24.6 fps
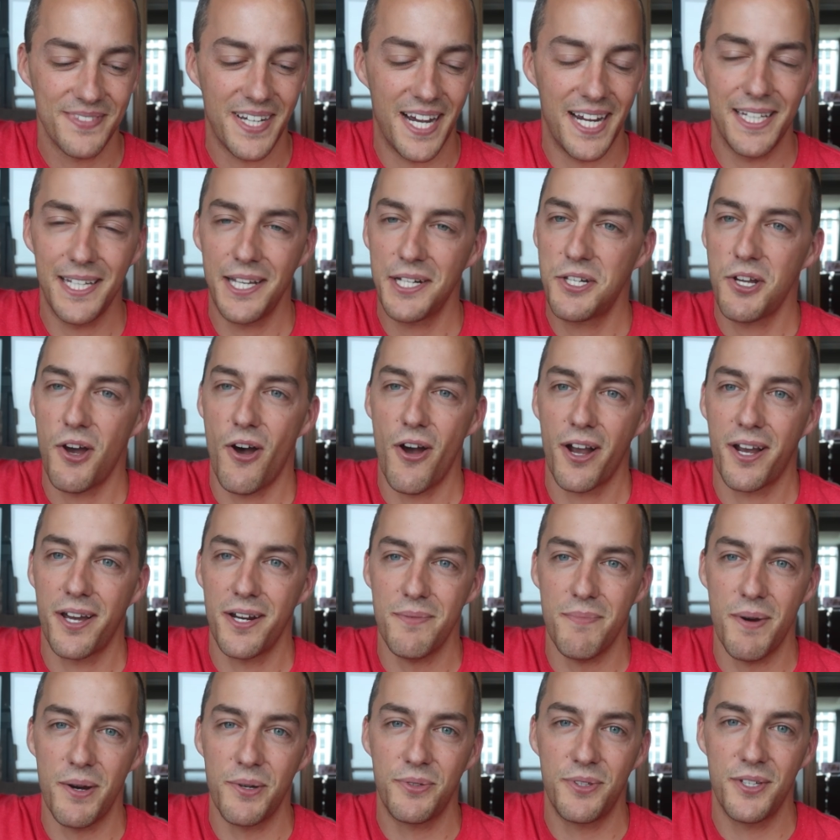I like
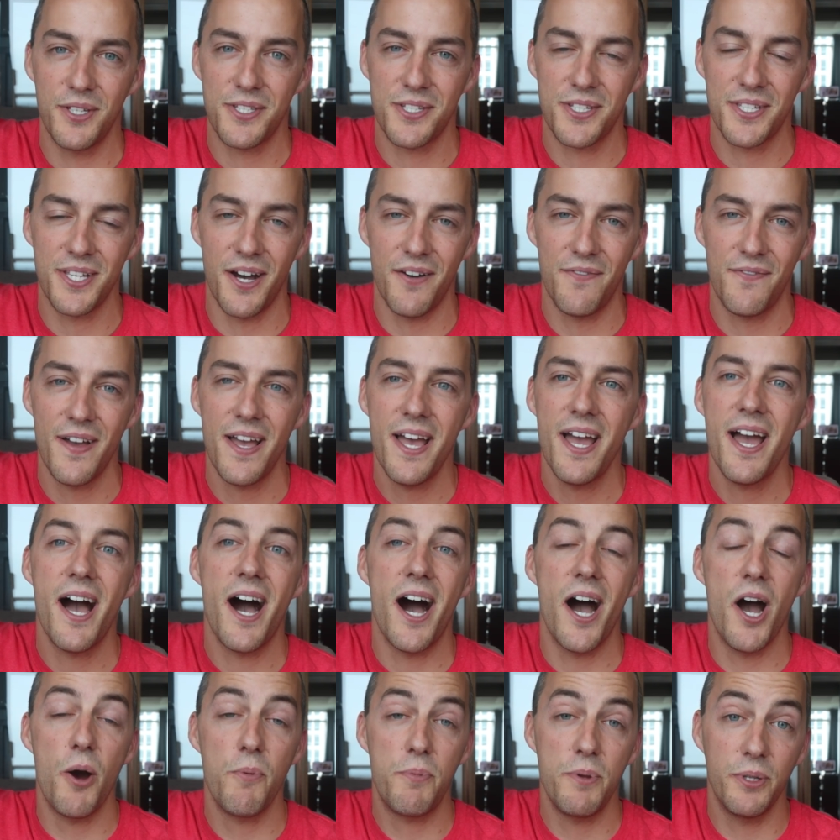talking about this stuff.
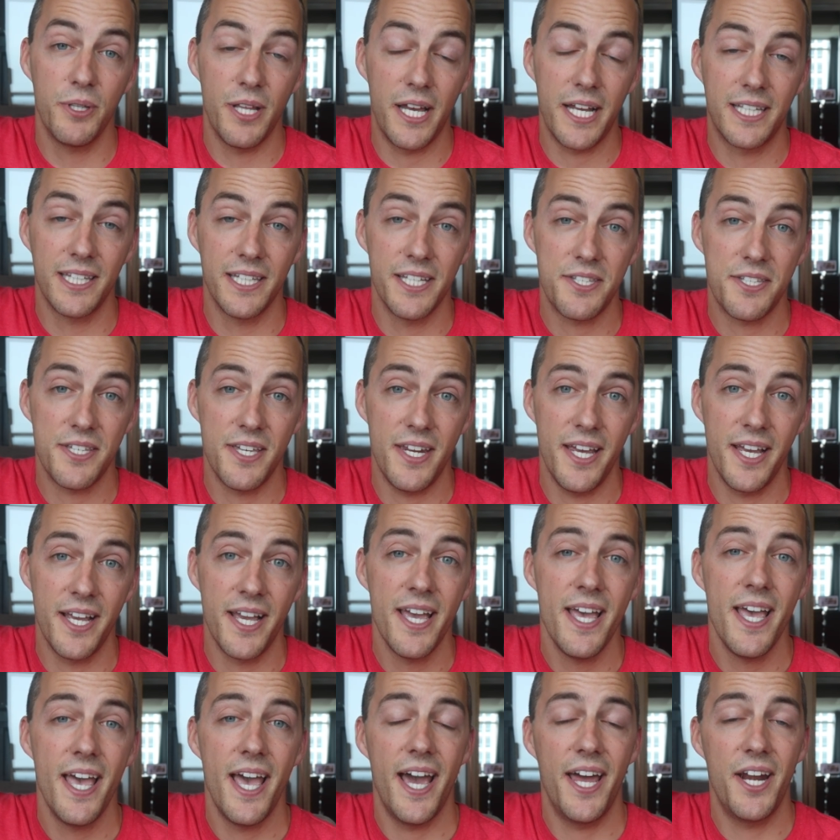I hope you like listening,
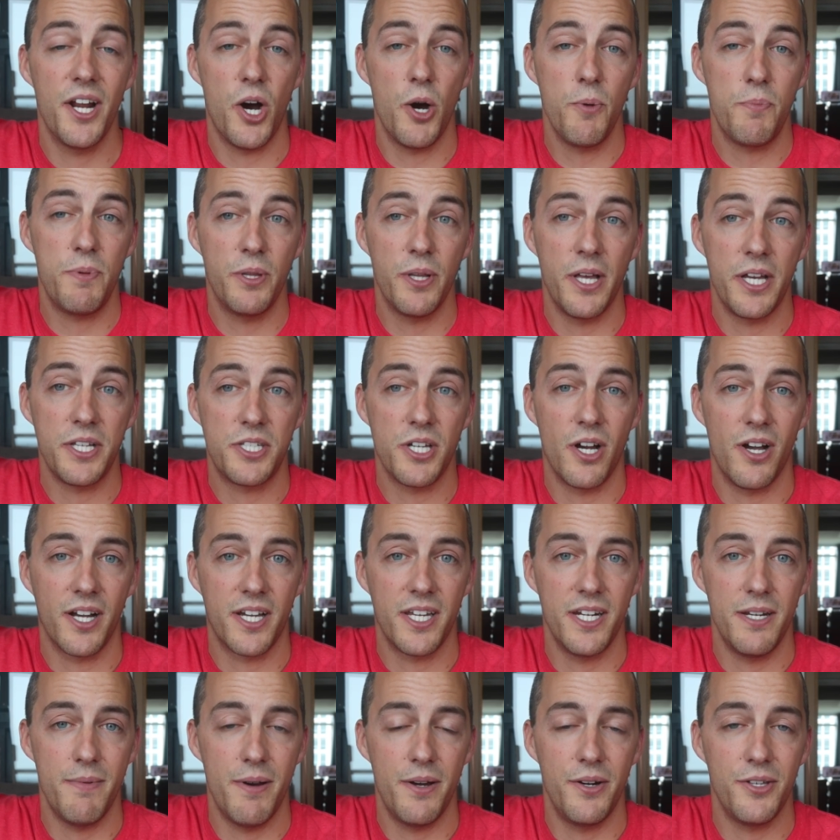and I hope you like
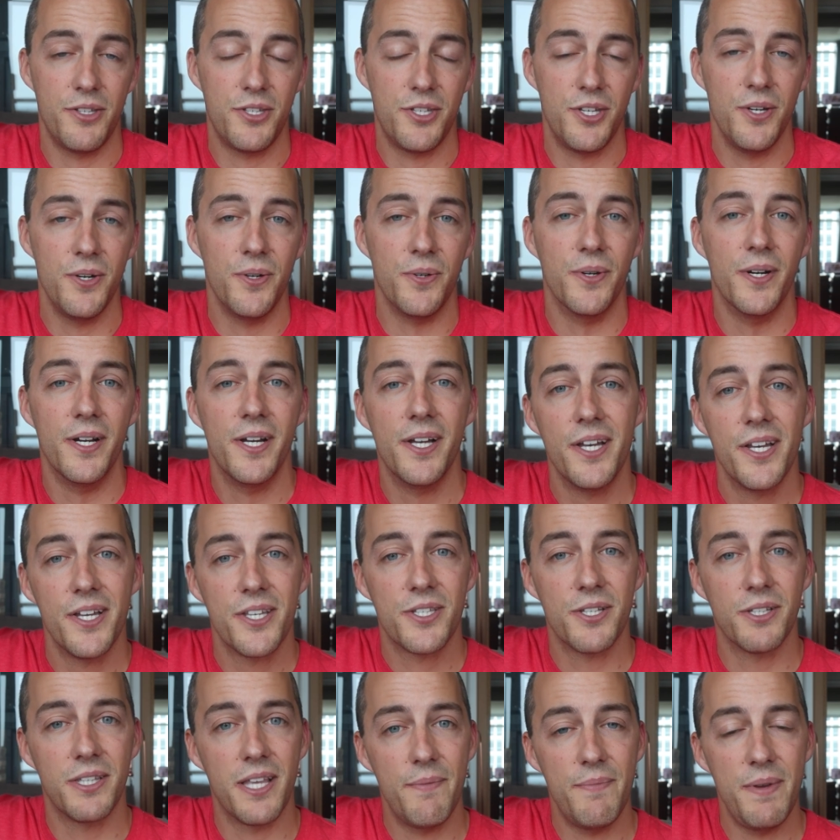talking about it too.
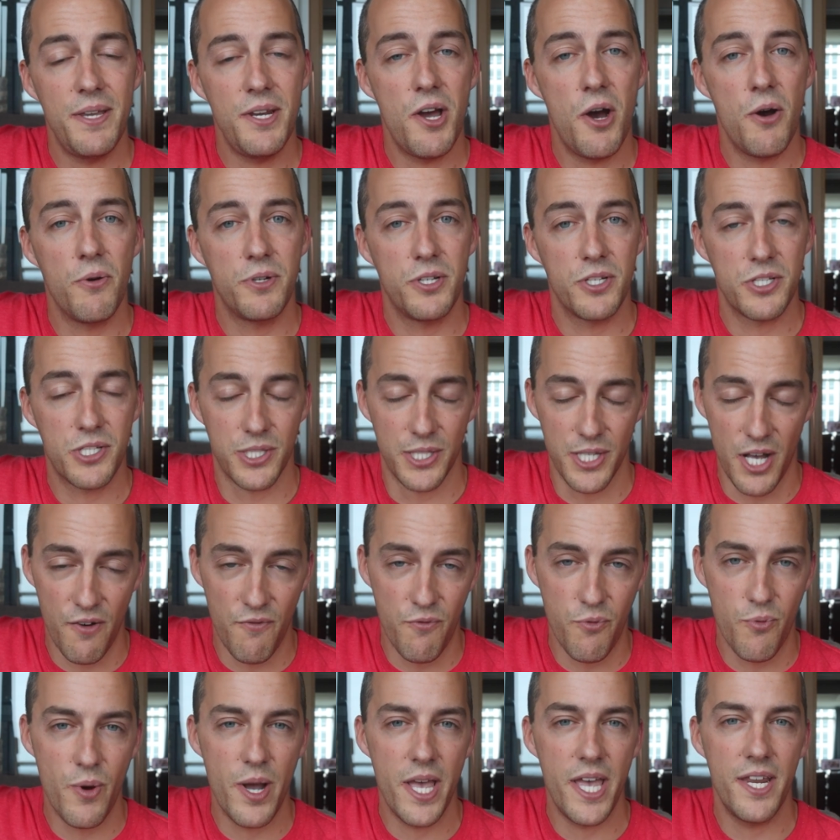So let me know does
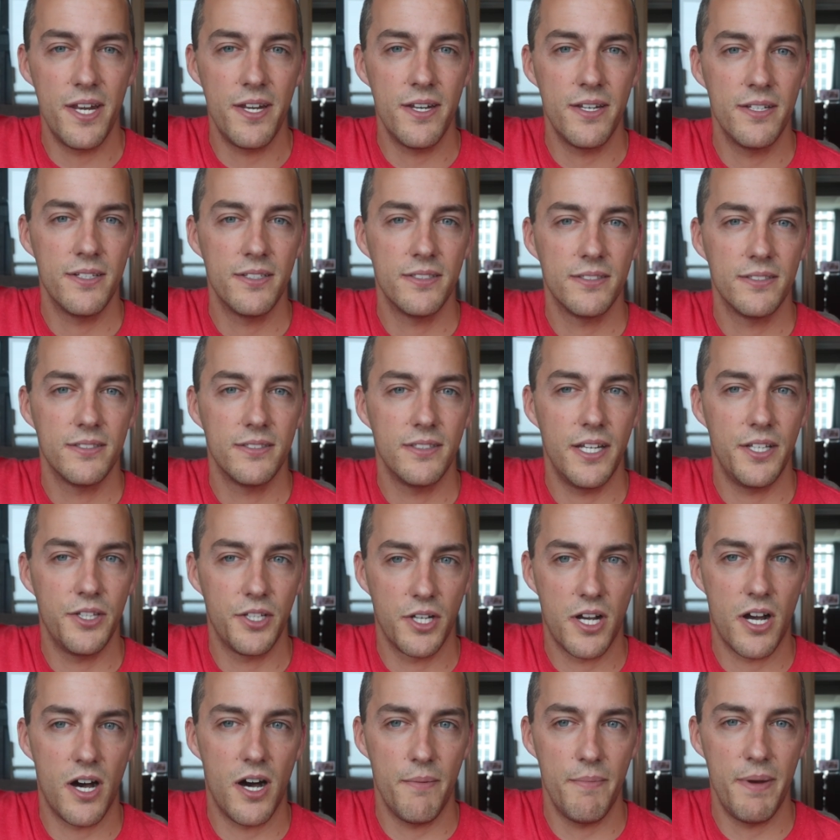love win in
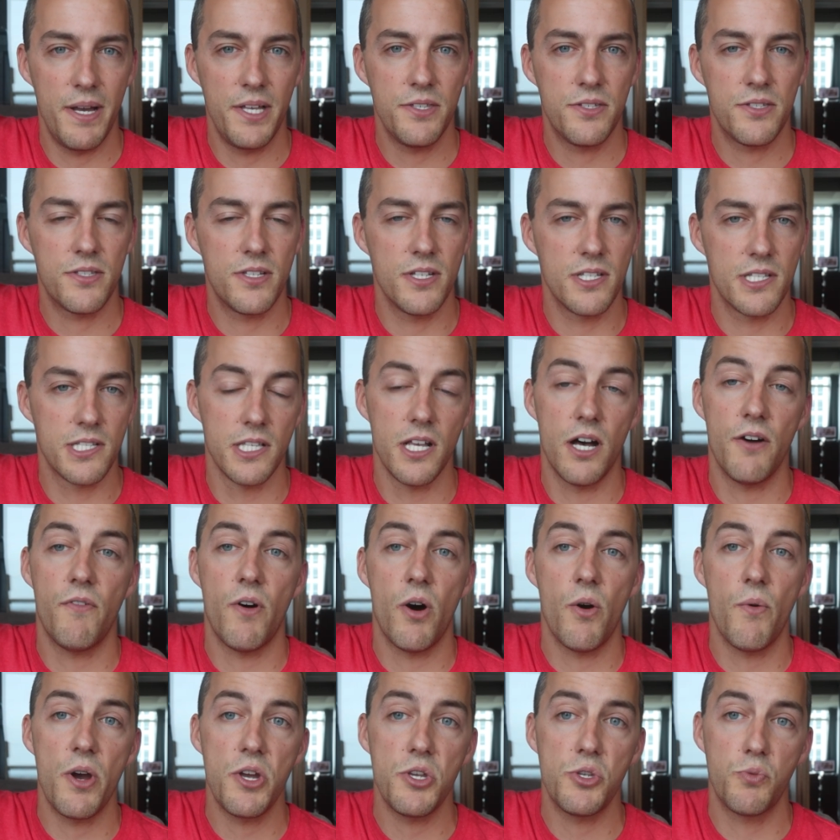the comments? Does love
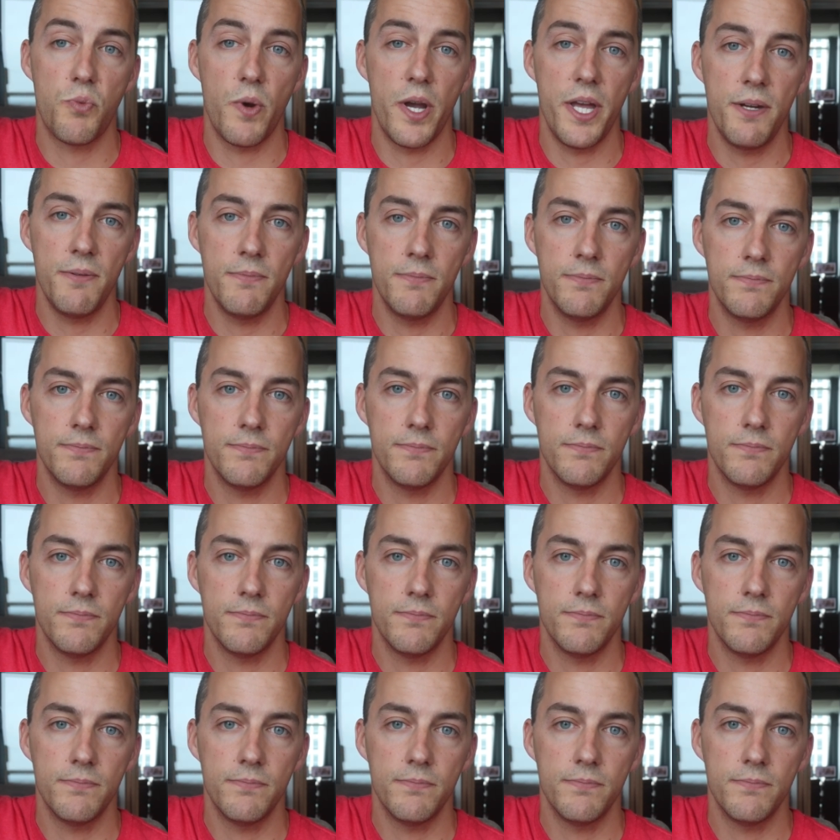always win?